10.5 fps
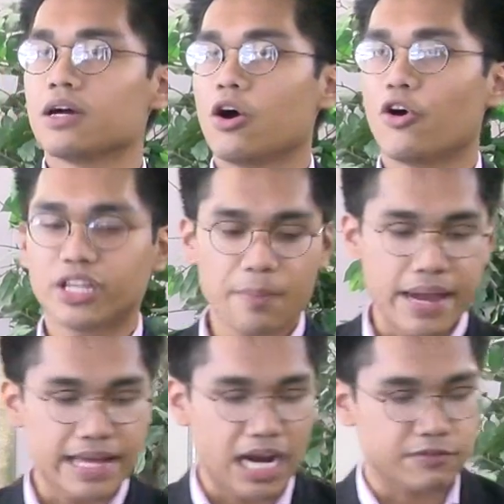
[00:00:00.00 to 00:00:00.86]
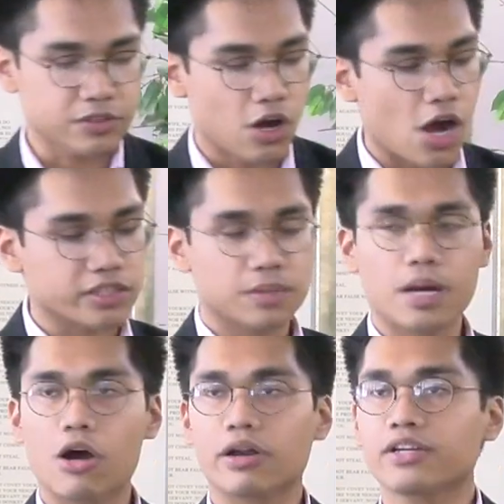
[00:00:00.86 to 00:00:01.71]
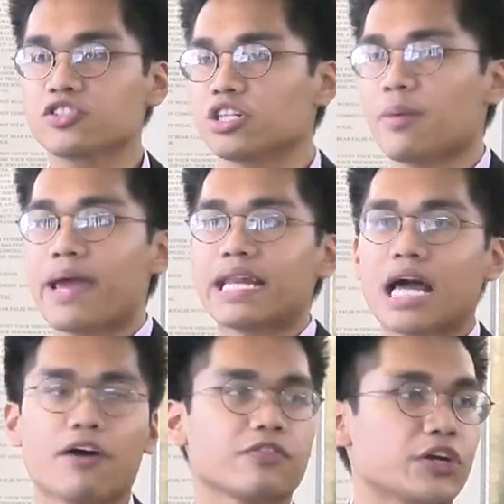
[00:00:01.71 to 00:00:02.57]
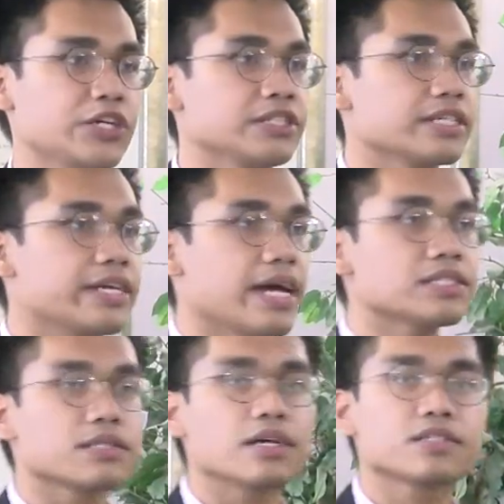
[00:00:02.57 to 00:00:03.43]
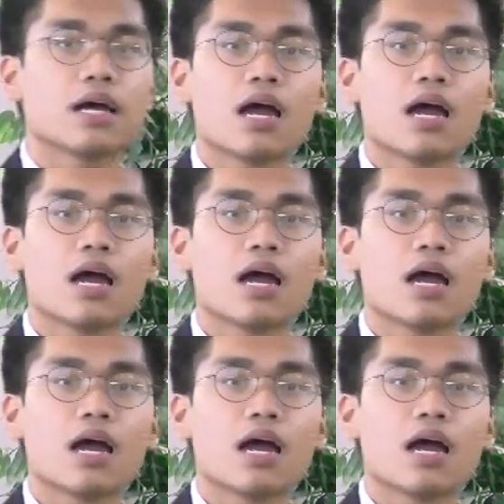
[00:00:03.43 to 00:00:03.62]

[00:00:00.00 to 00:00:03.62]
or they may not have talked about us, or they may not have turned against us.